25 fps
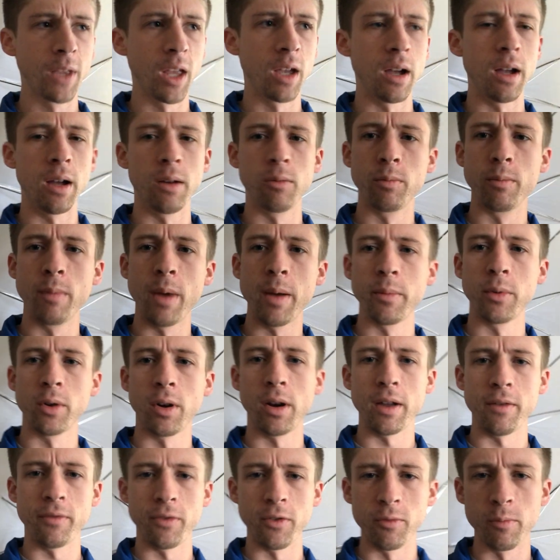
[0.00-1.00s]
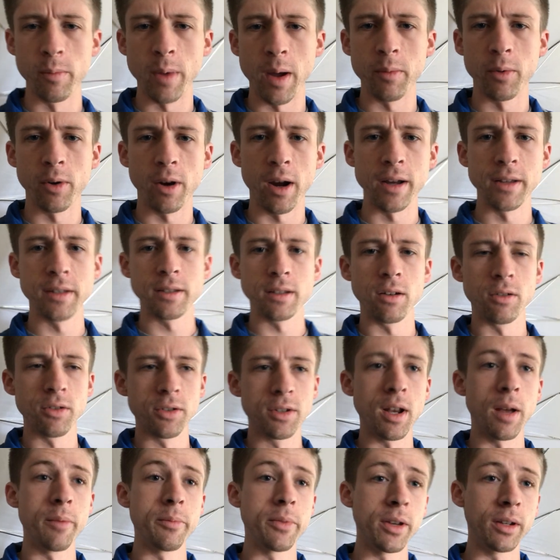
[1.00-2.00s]
uh, remember if you've memorized it or
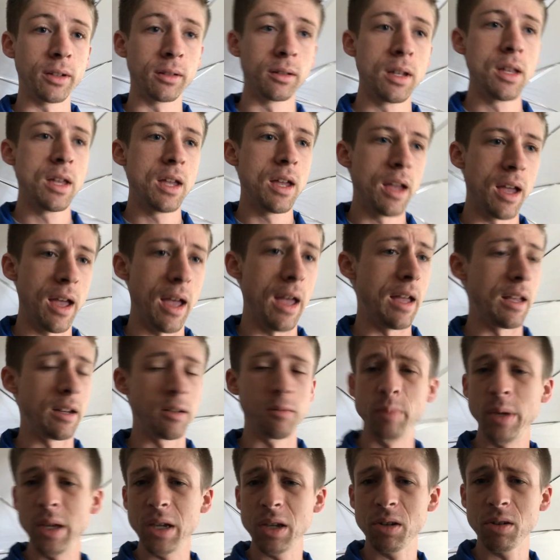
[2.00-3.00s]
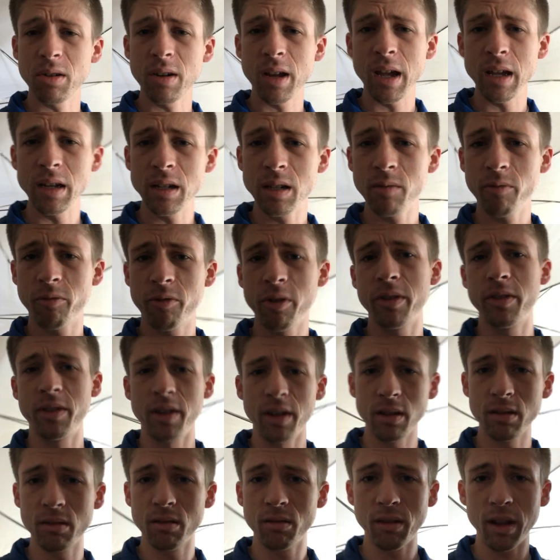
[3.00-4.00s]
something, and be creative with
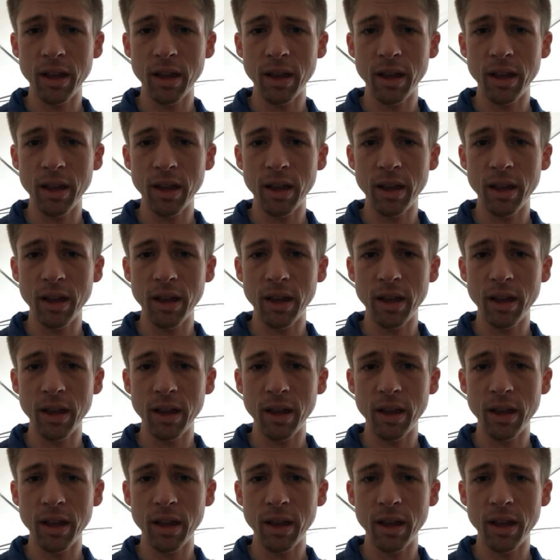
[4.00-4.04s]
it.